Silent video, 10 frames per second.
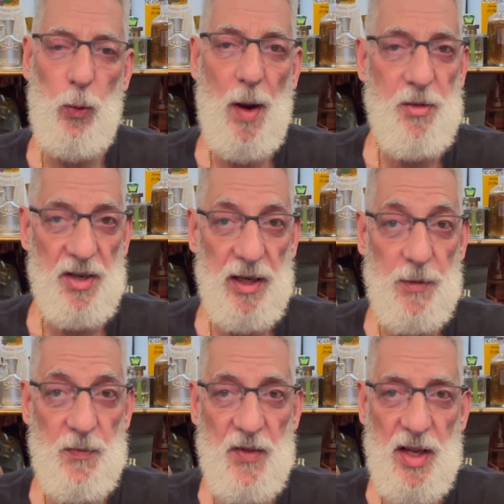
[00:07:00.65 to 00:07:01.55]
website.
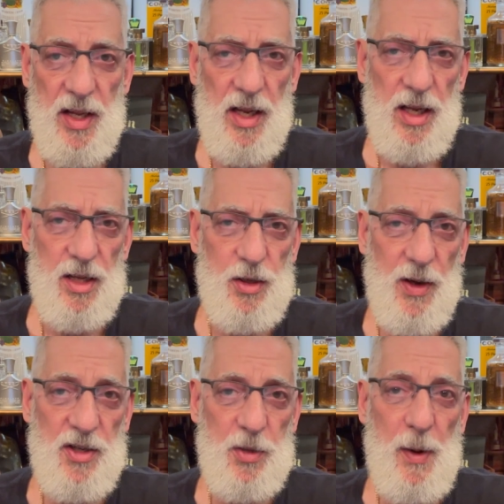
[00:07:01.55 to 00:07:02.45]
So I
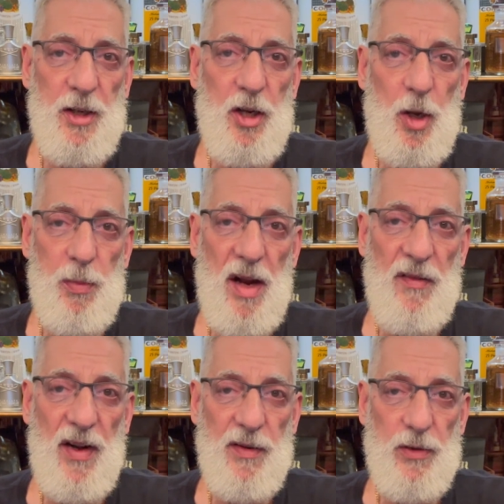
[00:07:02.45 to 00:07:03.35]
suspect you could probably
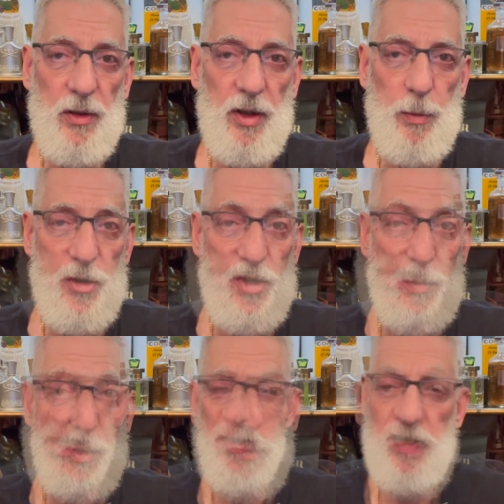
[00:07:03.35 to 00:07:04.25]
find it for a little bit
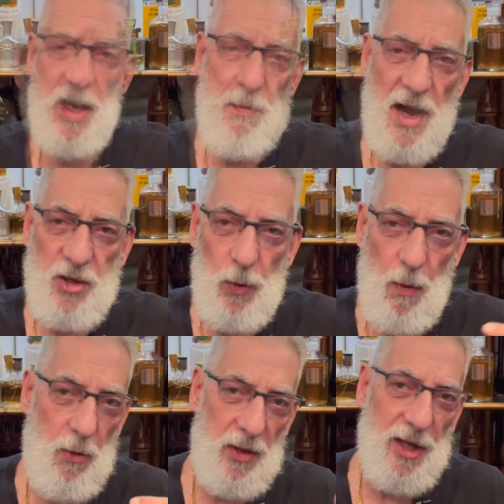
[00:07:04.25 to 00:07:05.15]
cheaper. But to get back to what
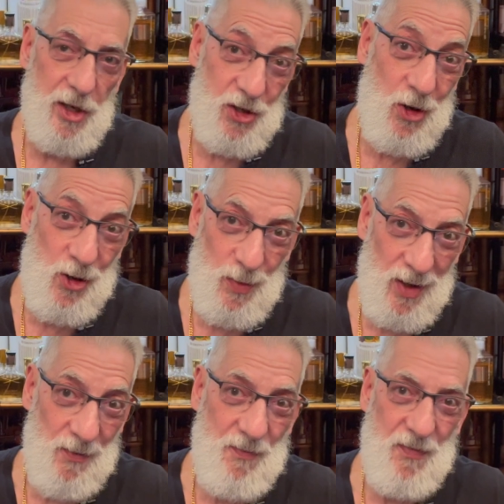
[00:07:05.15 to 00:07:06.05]
we're really concerned
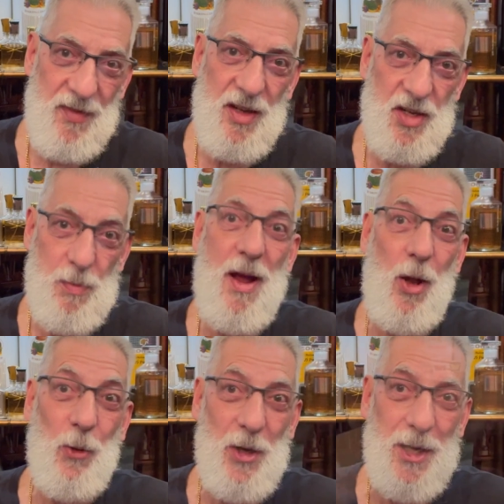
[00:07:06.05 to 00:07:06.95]
about, the
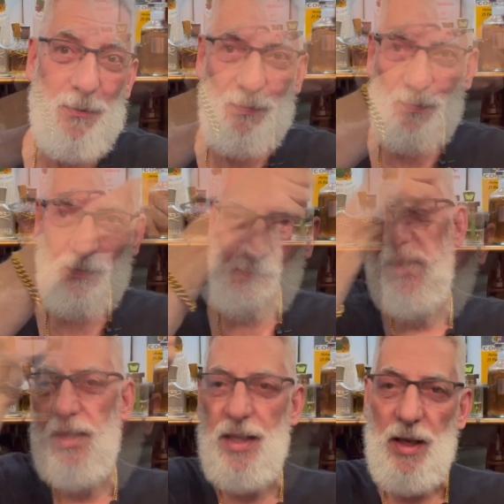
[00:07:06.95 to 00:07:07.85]
smell, right?
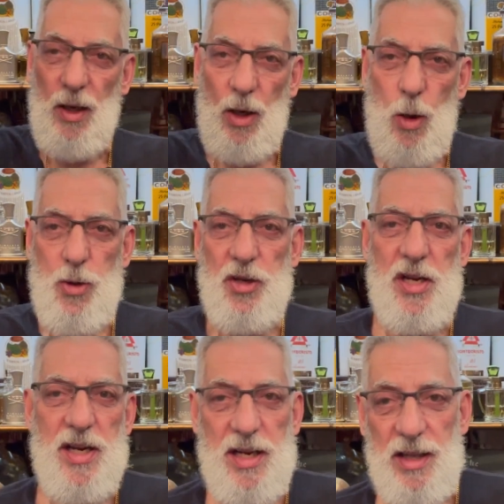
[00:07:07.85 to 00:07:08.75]
The
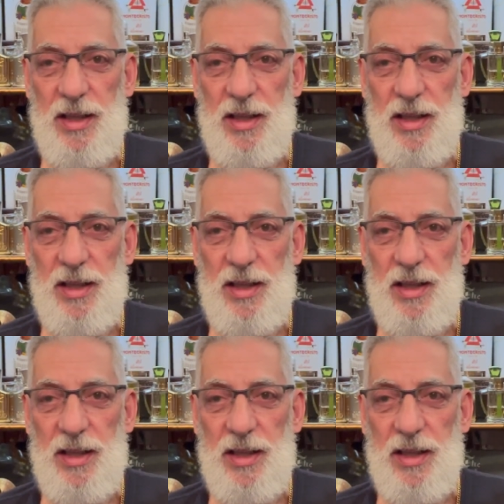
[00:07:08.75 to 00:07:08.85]
OG